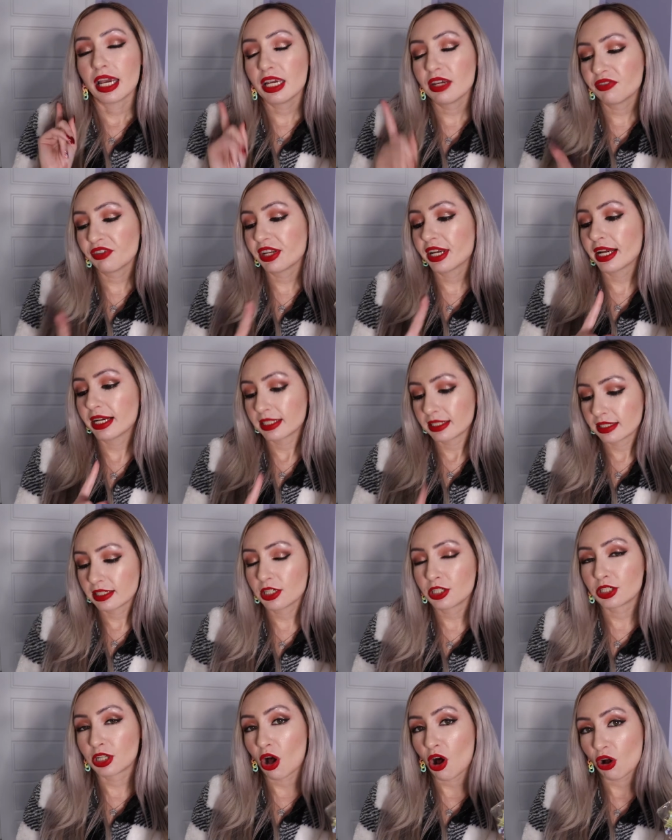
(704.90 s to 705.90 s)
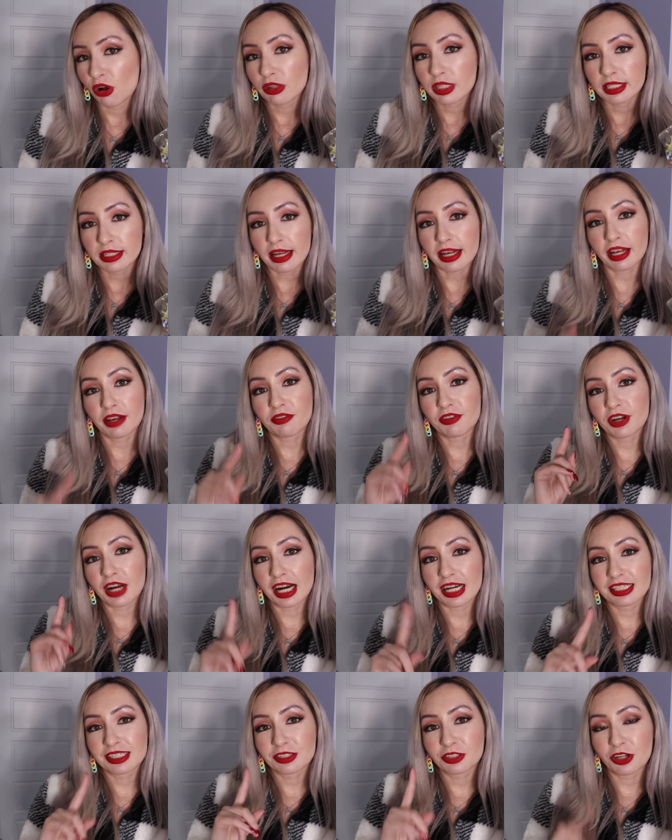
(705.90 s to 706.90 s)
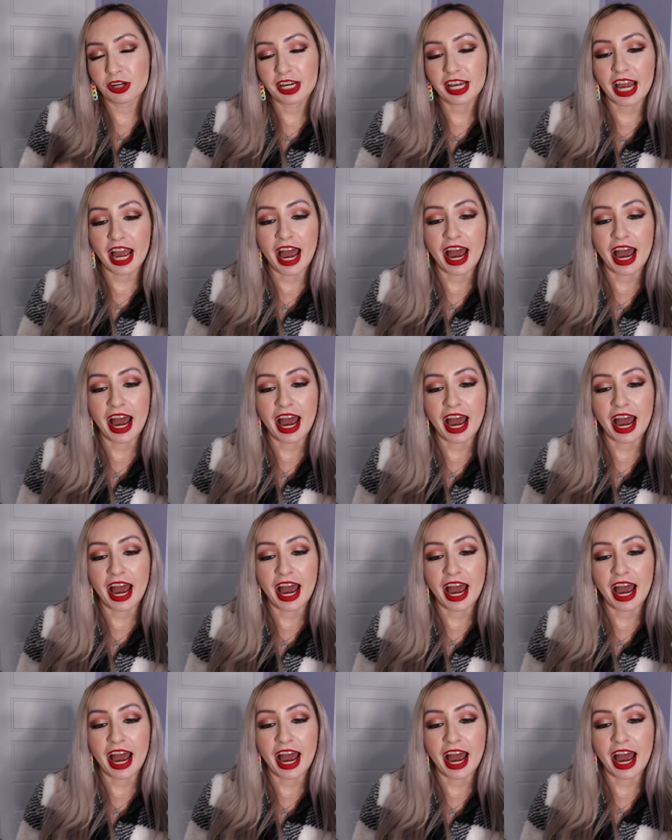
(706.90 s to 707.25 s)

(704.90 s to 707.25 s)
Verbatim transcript: even as an adult, like, if you guys look